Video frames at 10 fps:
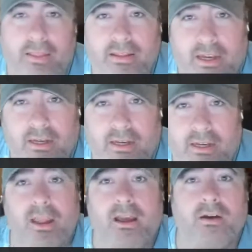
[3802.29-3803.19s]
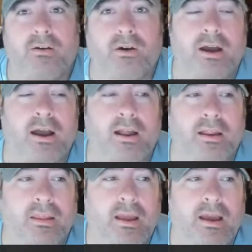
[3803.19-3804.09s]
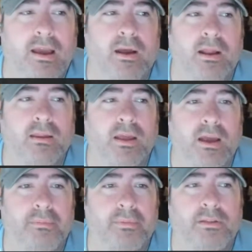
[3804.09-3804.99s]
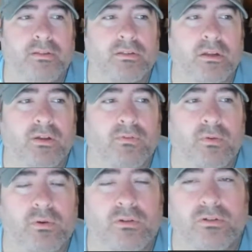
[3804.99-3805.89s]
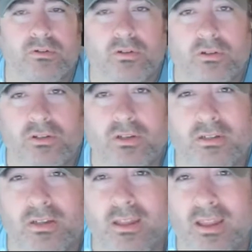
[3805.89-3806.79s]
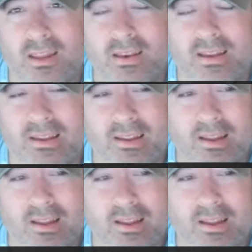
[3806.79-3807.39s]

And that's actually how I got my copies of the original trilogy as a kid.